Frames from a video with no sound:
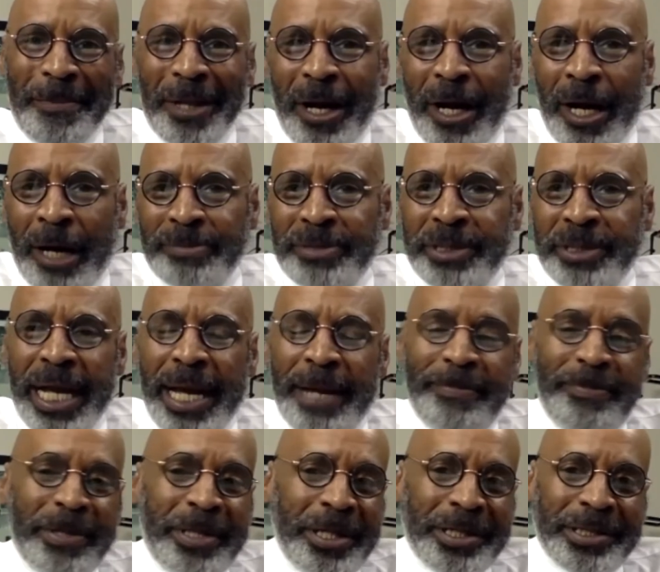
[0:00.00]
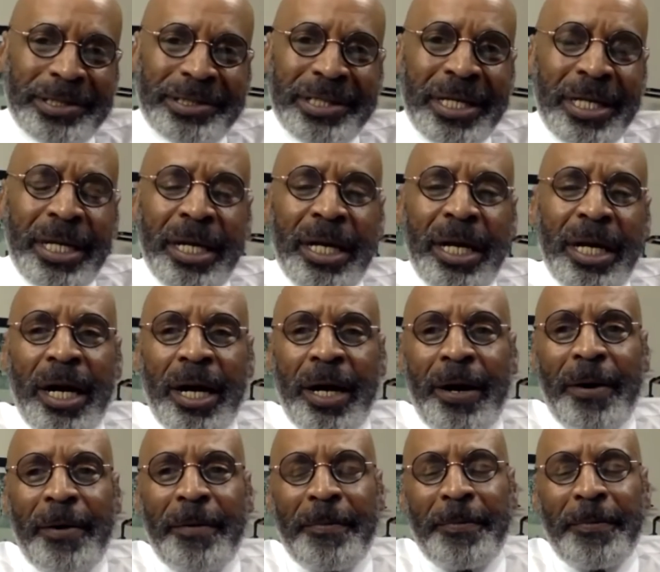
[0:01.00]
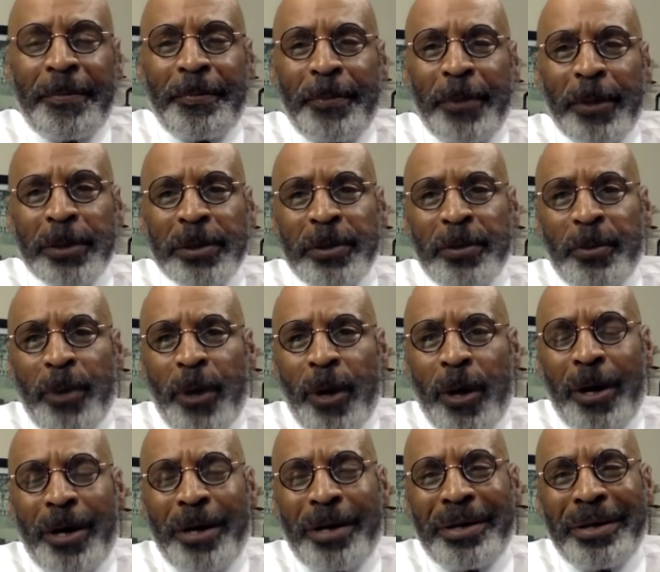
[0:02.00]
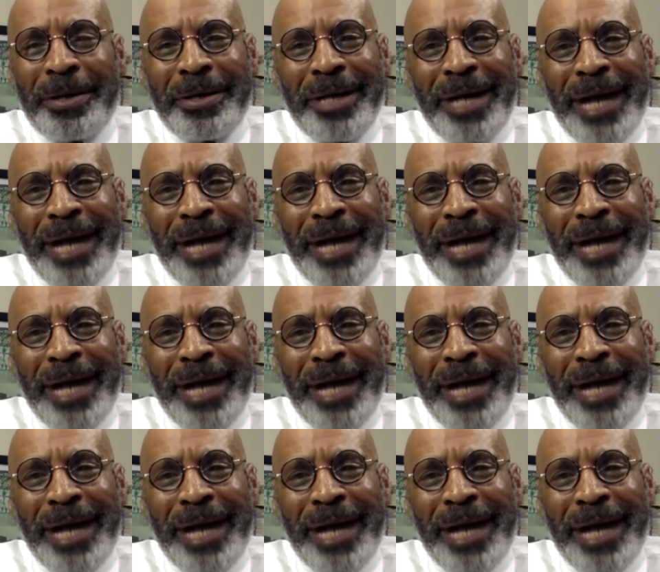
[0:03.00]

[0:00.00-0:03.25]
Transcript: I'm saying, because first of all,